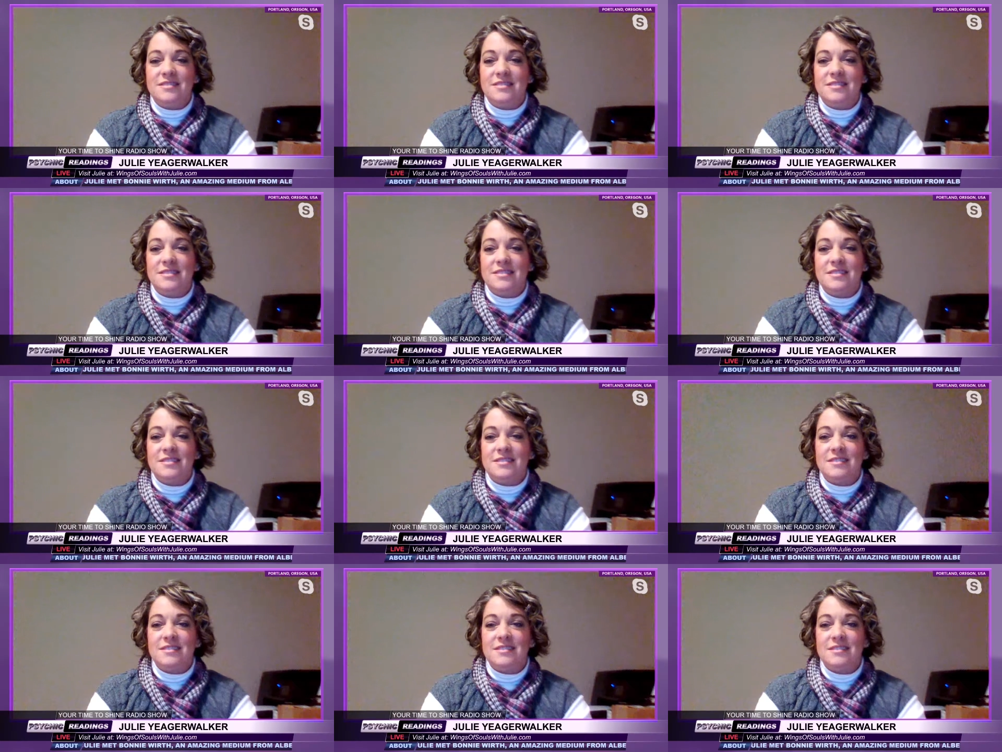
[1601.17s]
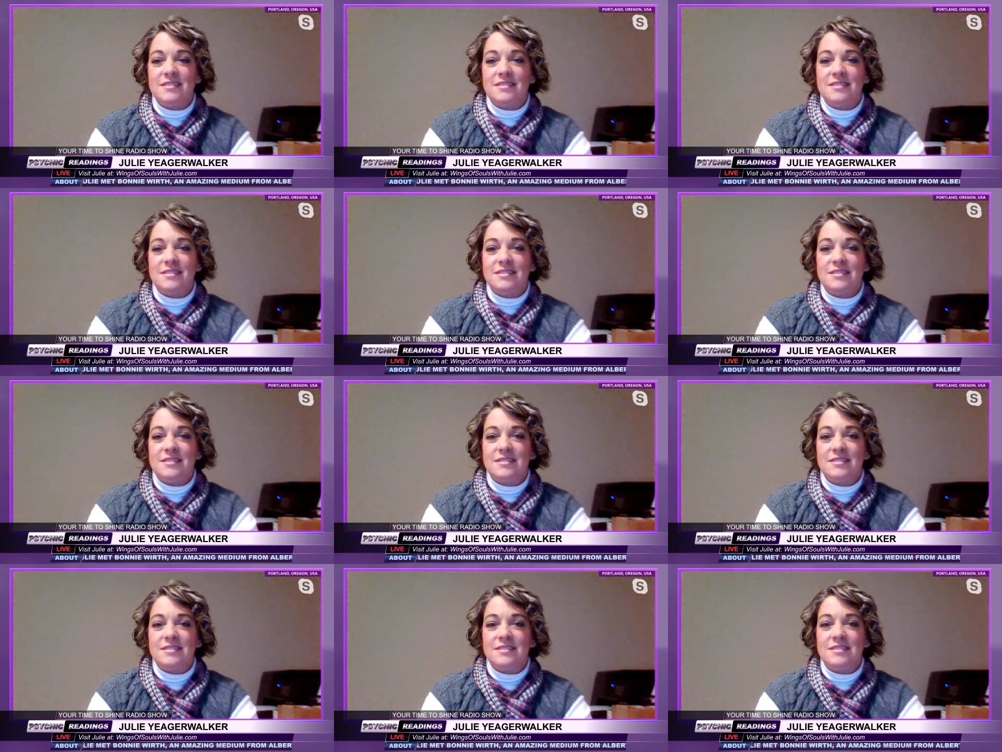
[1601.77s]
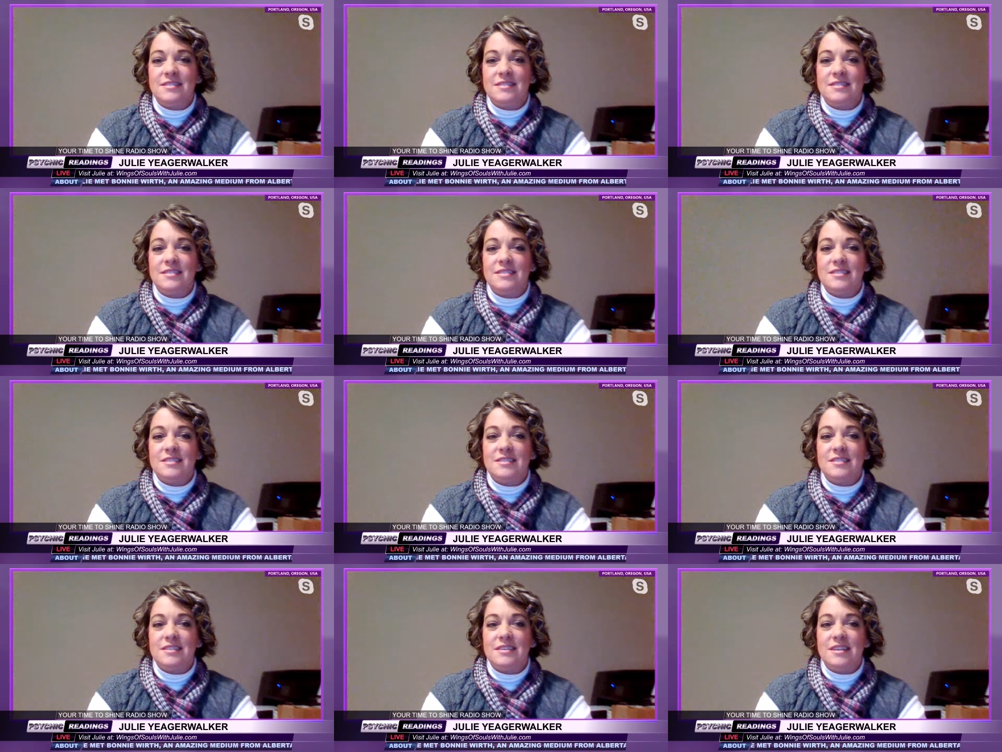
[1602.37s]

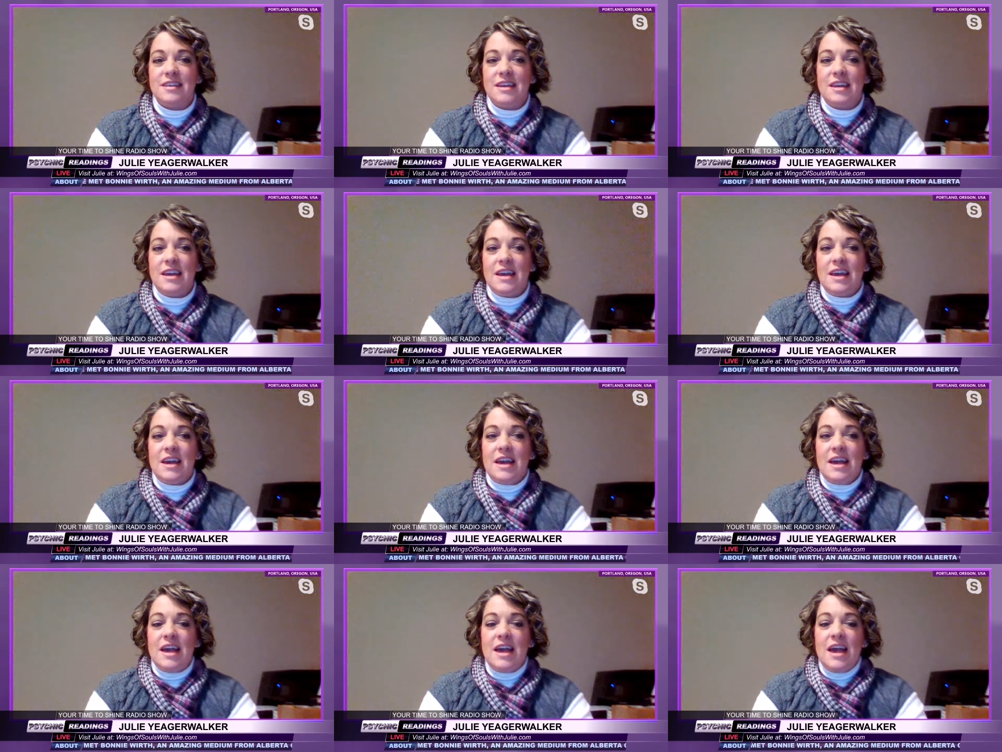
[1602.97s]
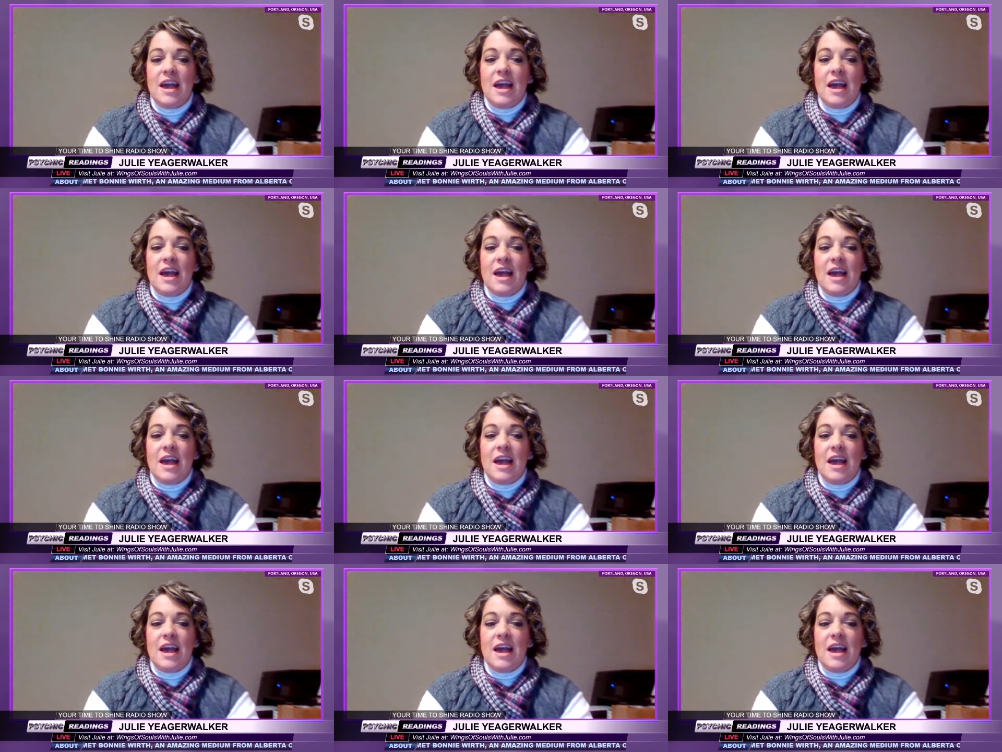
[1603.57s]
(silence)